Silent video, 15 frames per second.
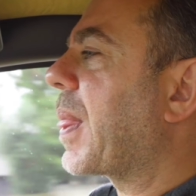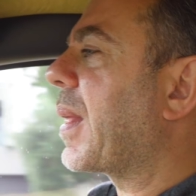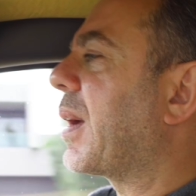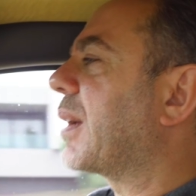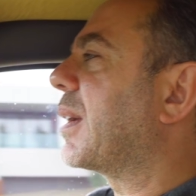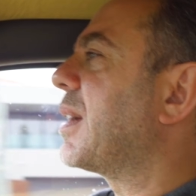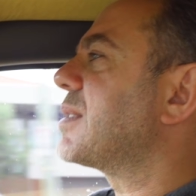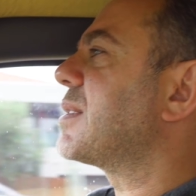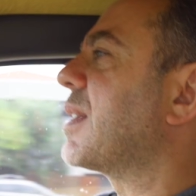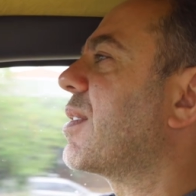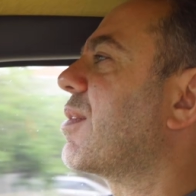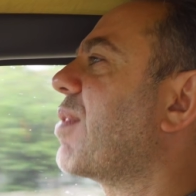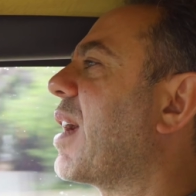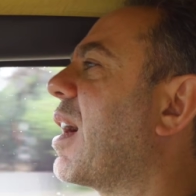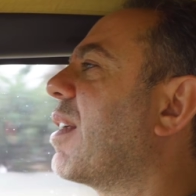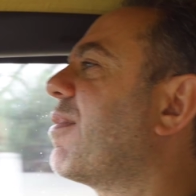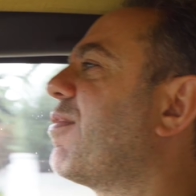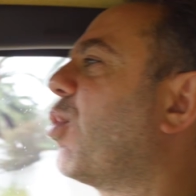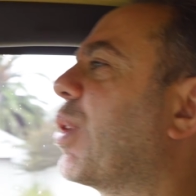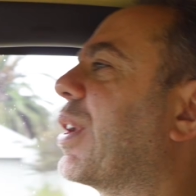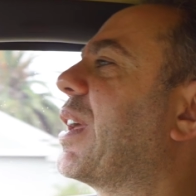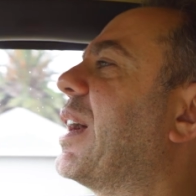I guess at
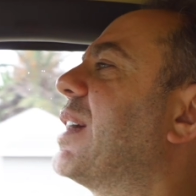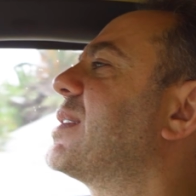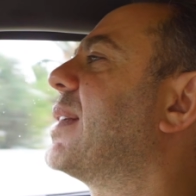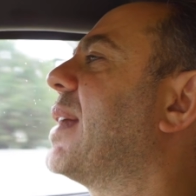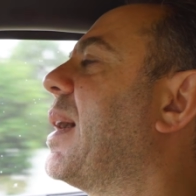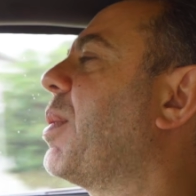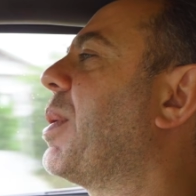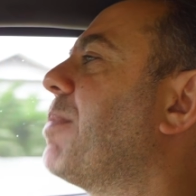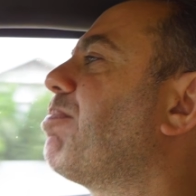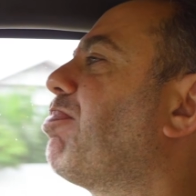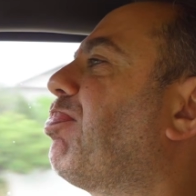340 k's an hour,